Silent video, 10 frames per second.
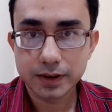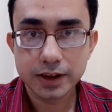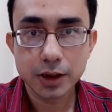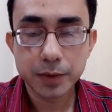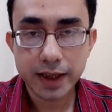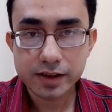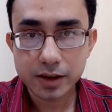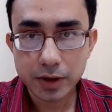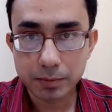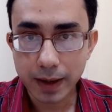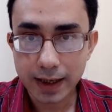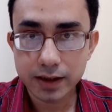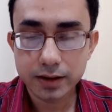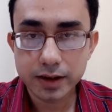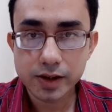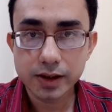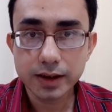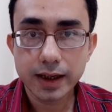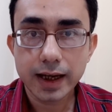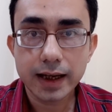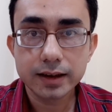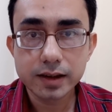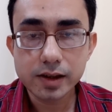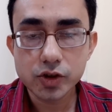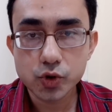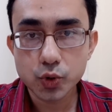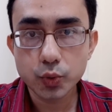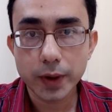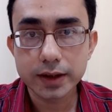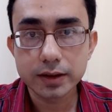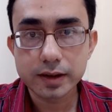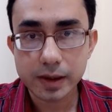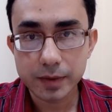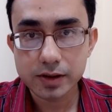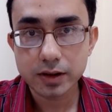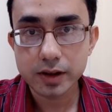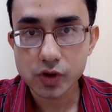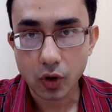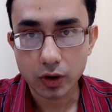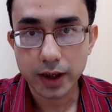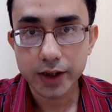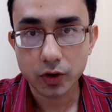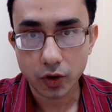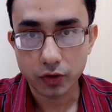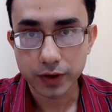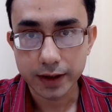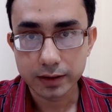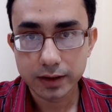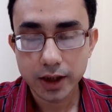They'll be extremely bad at teaching, and this is true whether the semester is online or offline.